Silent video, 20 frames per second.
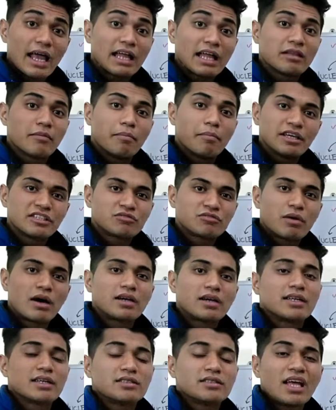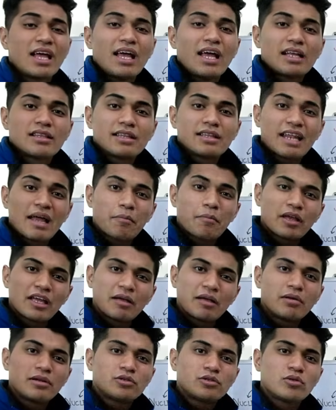and the best part is that I'm
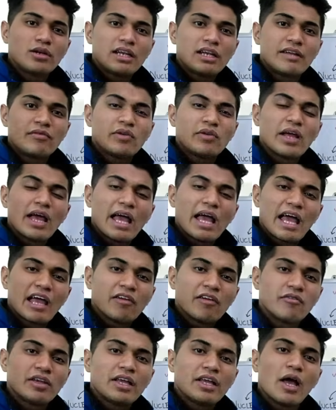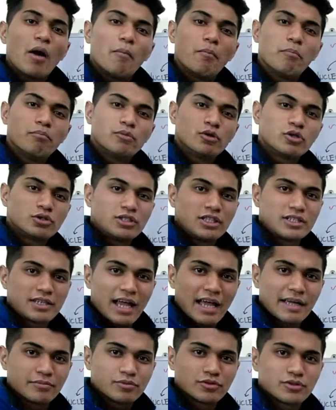able to lift heavy both the
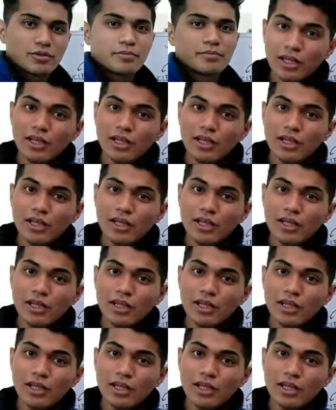times.